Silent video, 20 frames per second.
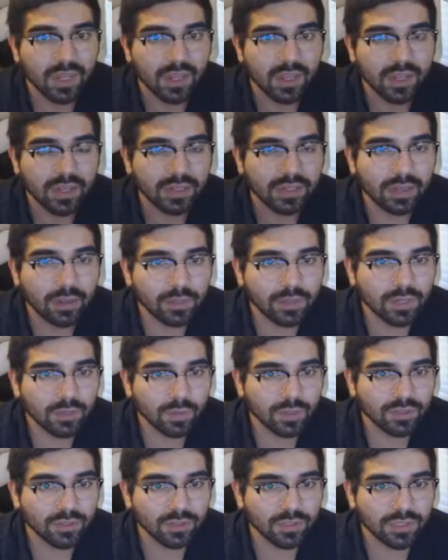Now I'm going to
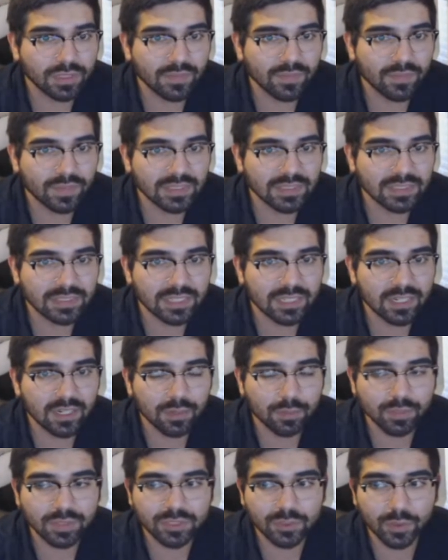run through the differences here
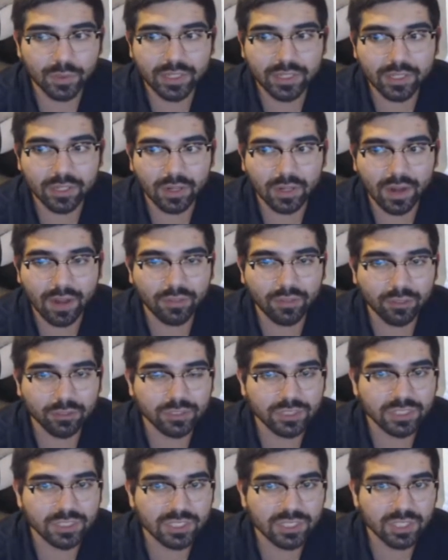between your
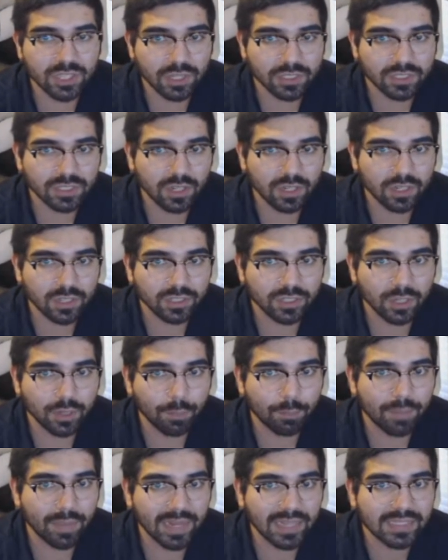Evolutions Charizard, your
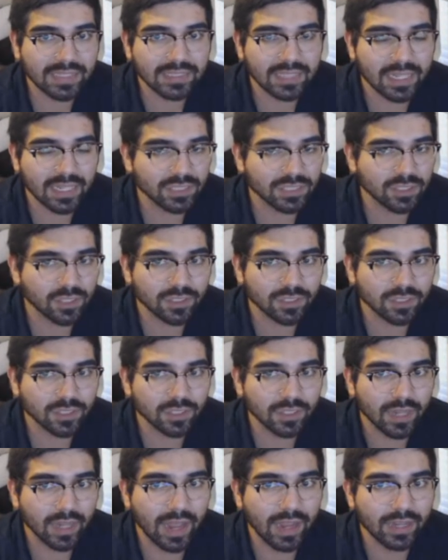base set
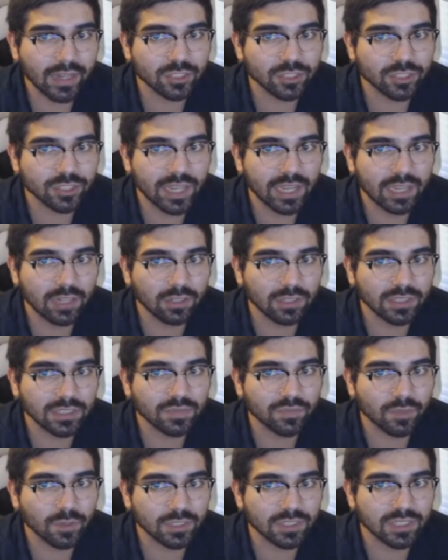Charizard, and your Shadowless
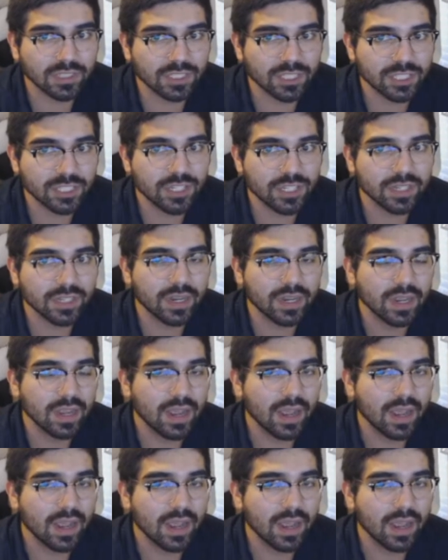First Edition.